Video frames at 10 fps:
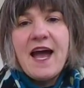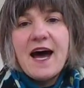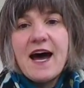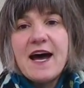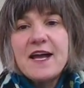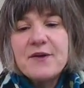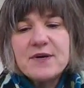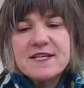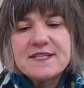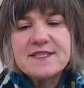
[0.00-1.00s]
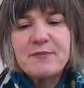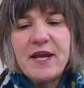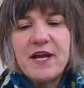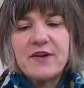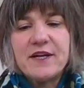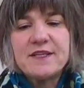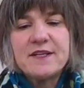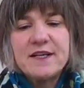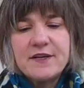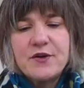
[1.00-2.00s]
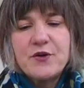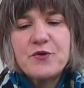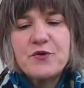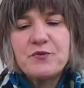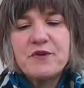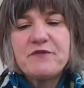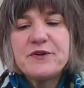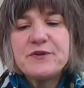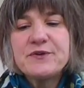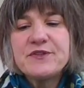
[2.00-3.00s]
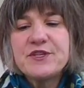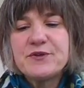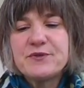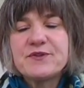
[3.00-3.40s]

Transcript: I was the parent who refused to use